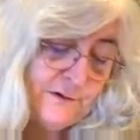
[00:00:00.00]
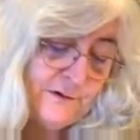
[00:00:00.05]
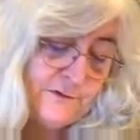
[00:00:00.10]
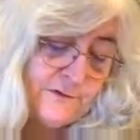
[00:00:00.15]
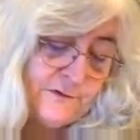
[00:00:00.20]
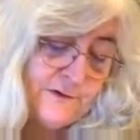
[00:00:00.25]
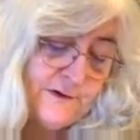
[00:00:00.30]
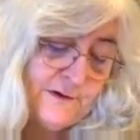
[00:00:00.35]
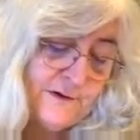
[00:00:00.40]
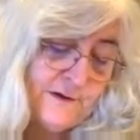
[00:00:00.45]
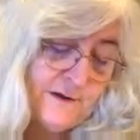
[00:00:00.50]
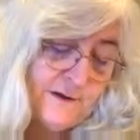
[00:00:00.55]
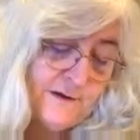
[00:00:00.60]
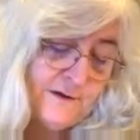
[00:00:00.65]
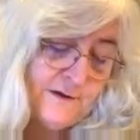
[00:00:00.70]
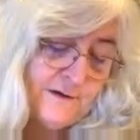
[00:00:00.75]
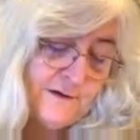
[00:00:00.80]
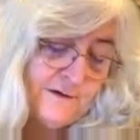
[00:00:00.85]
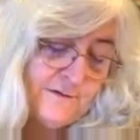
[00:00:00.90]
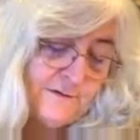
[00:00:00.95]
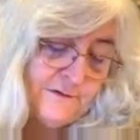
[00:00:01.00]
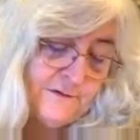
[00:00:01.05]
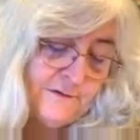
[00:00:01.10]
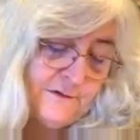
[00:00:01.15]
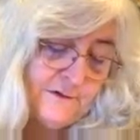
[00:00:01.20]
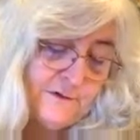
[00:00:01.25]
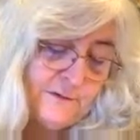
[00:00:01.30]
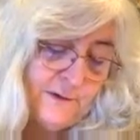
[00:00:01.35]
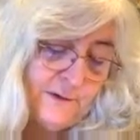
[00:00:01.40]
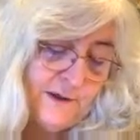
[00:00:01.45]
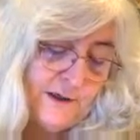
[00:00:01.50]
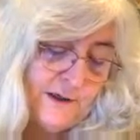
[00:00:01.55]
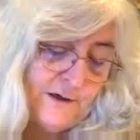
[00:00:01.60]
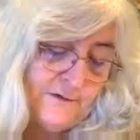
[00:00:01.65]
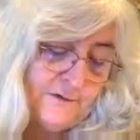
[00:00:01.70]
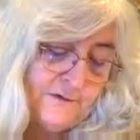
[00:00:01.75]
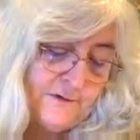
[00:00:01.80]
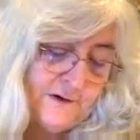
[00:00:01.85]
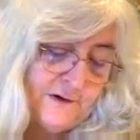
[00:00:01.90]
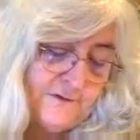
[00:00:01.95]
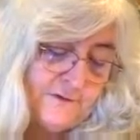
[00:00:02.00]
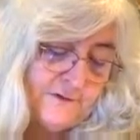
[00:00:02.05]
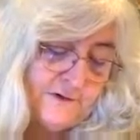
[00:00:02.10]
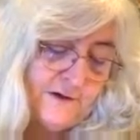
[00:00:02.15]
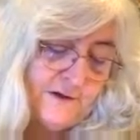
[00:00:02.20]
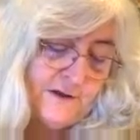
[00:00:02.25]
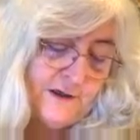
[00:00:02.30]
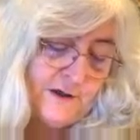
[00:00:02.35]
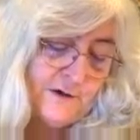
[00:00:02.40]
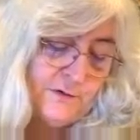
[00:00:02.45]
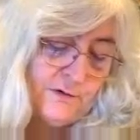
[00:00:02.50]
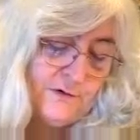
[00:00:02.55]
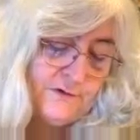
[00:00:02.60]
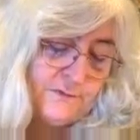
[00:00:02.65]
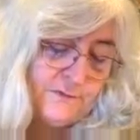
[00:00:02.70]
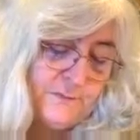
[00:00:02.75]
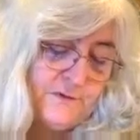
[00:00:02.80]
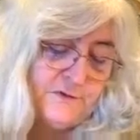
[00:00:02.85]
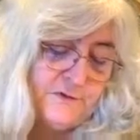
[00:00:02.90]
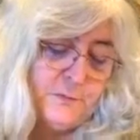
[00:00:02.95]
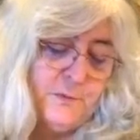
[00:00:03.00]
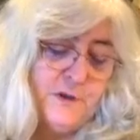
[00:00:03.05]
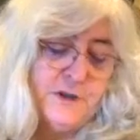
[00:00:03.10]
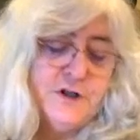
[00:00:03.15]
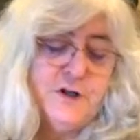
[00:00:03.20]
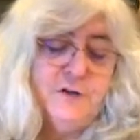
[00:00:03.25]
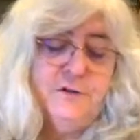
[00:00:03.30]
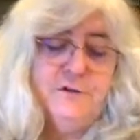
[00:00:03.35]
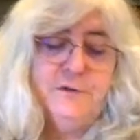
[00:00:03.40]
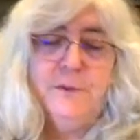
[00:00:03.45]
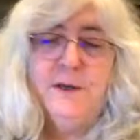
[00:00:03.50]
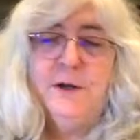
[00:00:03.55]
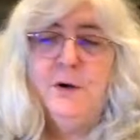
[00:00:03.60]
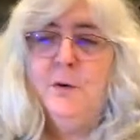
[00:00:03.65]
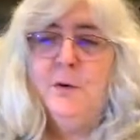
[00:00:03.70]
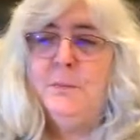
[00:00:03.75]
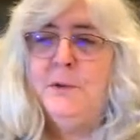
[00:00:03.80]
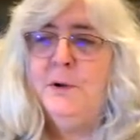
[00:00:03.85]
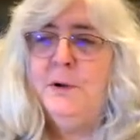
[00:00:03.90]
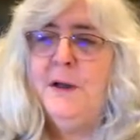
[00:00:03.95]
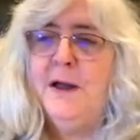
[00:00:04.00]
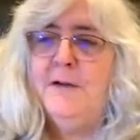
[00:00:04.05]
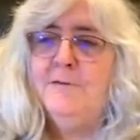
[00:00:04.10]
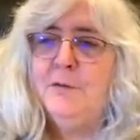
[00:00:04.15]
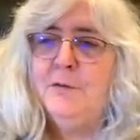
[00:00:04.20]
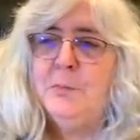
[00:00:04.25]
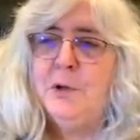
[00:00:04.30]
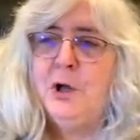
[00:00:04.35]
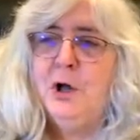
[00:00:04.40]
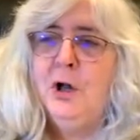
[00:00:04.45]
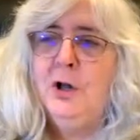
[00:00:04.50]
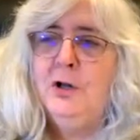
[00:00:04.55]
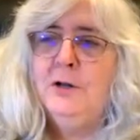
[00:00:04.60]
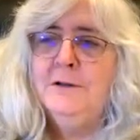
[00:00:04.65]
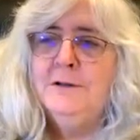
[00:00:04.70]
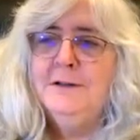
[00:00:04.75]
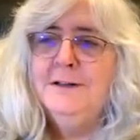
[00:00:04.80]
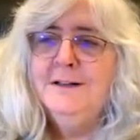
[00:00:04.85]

The greeting says, "Sending Christmas wishes. We hope you have a ball."